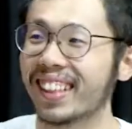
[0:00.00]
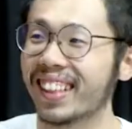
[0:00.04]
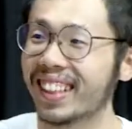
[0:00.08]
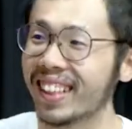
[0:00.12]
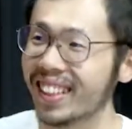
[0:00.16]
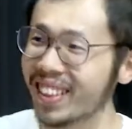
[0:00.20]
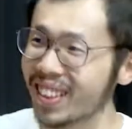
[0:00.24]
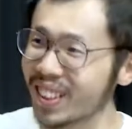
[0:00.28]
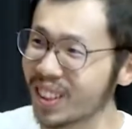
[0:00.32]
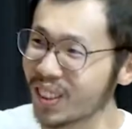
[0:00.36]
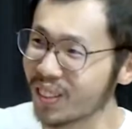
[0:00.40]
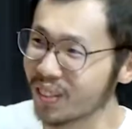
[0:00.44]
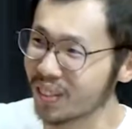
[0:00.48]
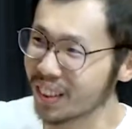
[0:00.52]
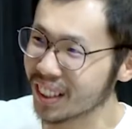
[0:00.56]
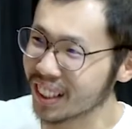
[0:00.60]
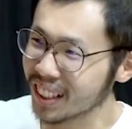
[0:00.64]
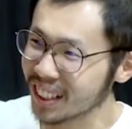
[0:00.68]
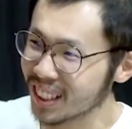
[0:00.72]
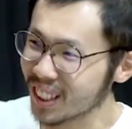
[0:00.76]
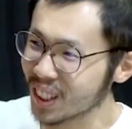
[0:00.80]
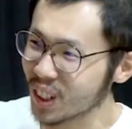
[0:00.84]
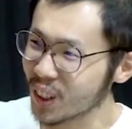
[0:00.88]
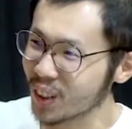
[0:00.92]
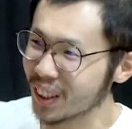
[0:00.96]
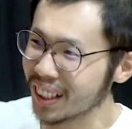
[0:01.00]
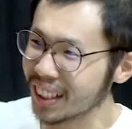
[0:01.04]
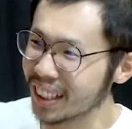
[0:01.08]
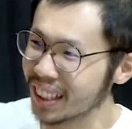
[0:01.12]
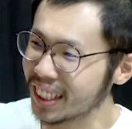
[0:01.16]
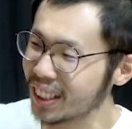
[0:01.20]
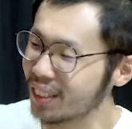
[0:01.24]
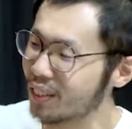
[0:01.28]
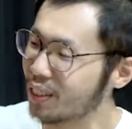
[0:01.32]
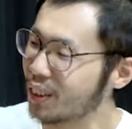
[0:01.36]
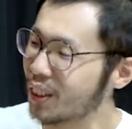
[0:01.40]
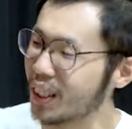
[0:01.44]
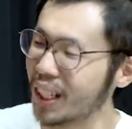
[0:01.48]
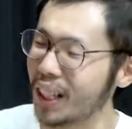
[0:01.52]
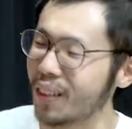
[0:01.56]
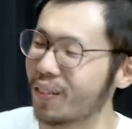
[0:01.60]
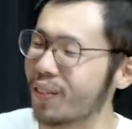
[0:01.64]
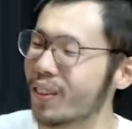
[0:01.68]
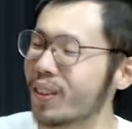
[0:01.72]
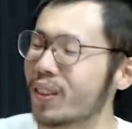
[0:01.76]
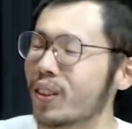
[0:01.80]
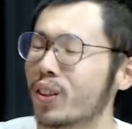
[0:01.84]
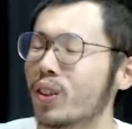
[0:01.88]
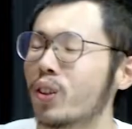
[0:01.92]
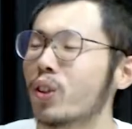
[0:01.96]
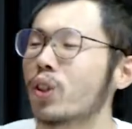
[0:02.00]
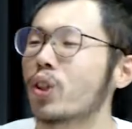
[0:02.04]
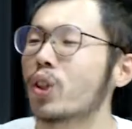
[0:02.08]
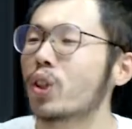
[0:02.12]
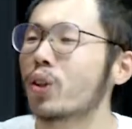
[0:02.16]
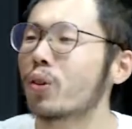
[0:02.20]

thank you so much, Lita, for coming to the show.